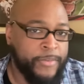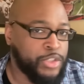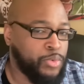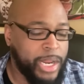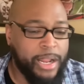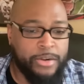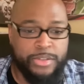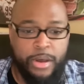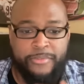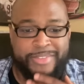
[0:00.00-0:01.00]
for
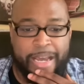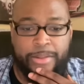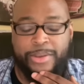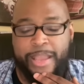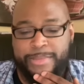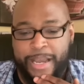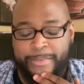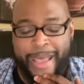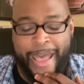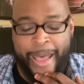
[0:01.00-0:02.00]
$20 off. Download Game
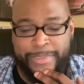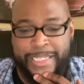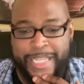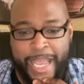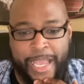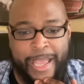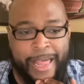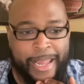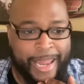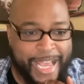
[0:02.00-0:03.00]
Time app today.
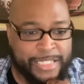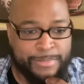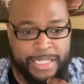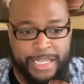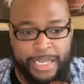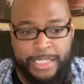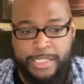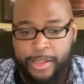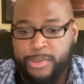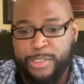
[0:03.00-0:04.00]
Last minute
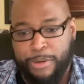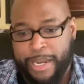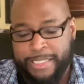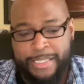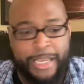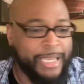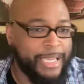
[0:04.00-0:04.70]
tickets, lowest price